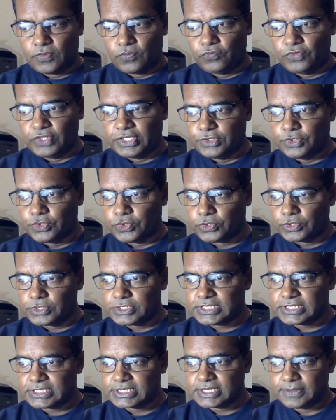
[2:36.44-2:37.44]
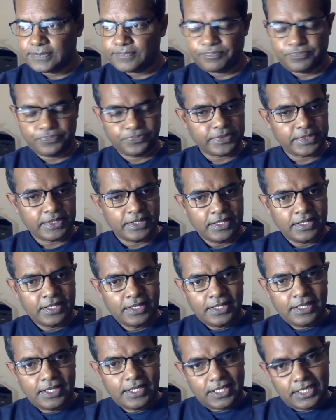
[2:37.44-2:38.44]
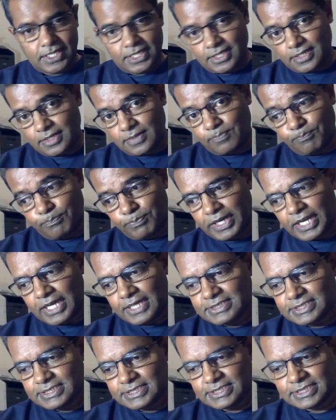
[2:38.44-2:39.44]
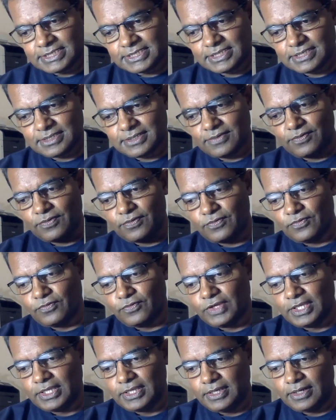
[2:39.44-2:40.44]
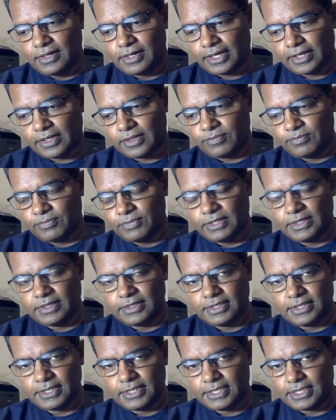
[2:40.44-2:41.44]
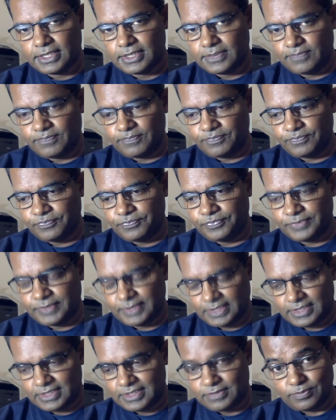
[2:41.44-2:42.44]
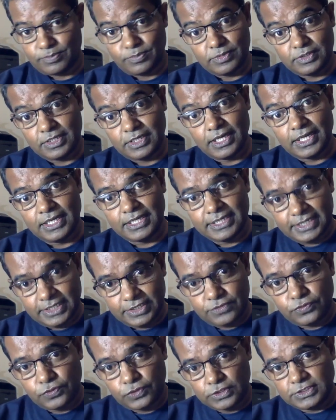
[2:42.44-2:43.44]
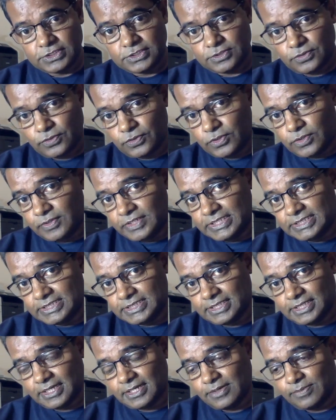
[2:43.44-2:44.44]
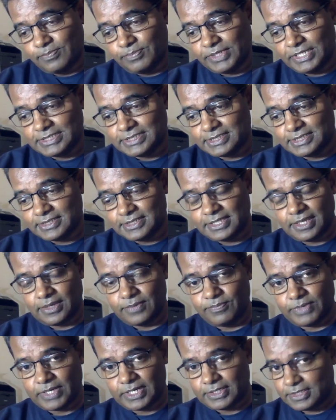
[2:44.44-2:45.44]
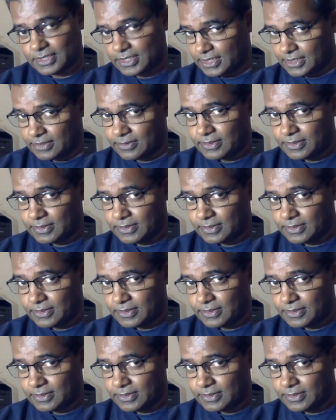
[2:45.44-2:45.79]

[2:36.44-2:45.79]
With those, plus we recommend, earlier it was always a compulsory thing, but